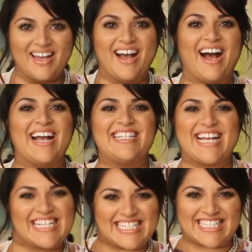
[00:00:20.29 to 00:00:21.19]
Hi,
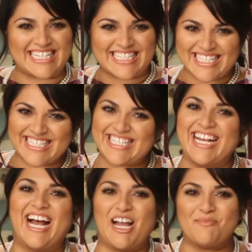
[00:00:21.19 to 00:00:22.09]
Sassy Sisters.
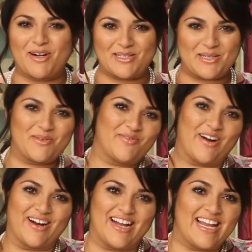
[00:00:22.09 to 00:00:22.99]
I'm Marcy
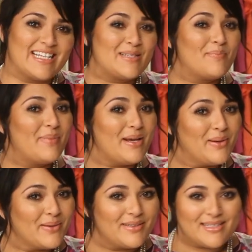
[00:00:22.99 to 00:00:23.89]
Guevara, and as a big
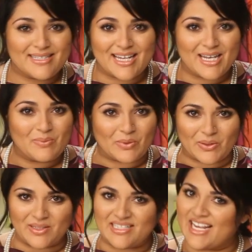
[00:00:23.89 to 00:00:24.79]
girl in a skinny
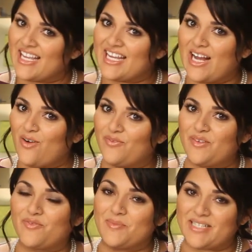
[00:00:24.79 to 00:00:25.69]
world, taking an
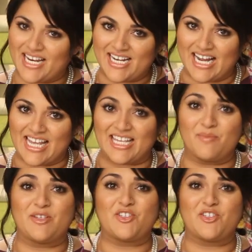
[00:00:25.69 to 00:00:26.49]
outfit from day to night can be